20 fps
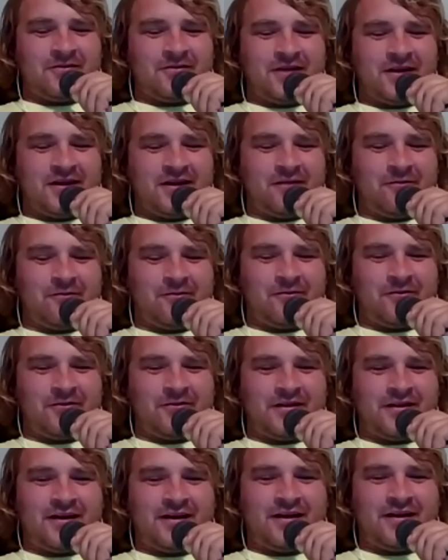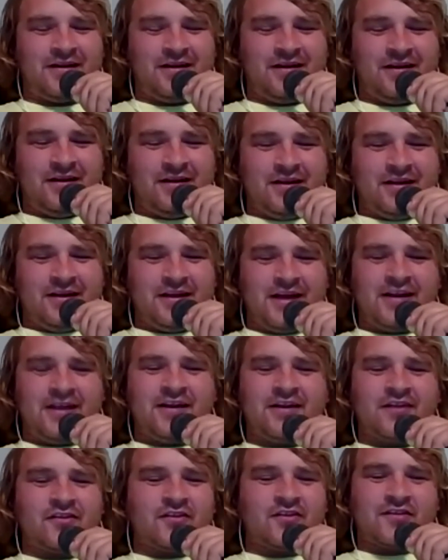Katie won't do that. Katie
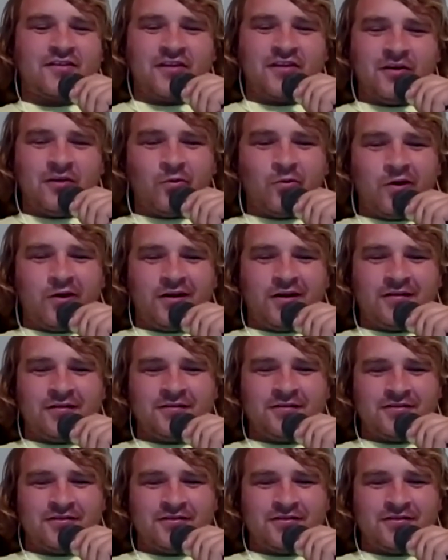doesn't sleep well.